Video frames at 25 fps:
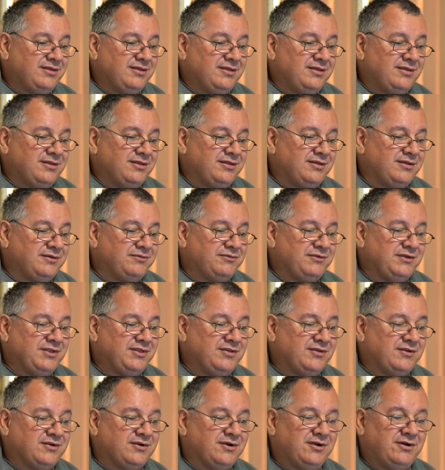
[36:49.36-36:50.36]
So if we
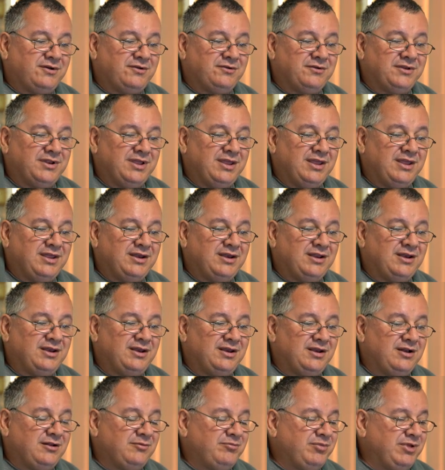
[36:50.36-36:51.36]
scroll down a
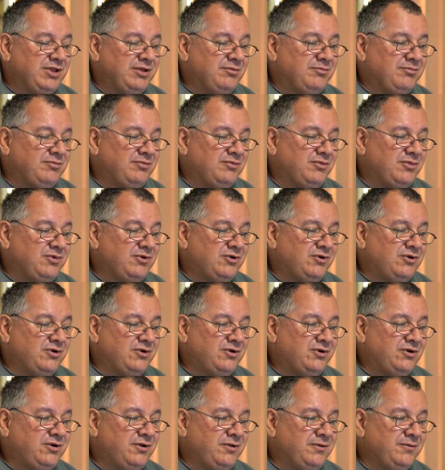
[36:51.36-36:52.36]
little bit
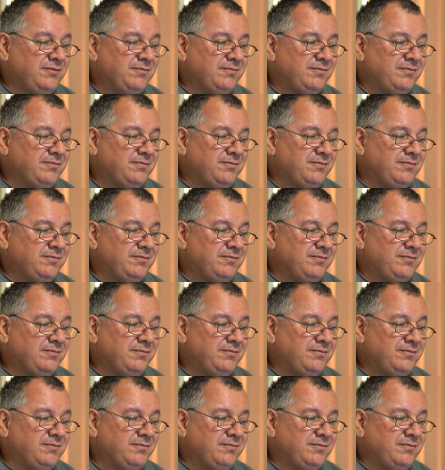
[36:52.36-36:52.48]
more,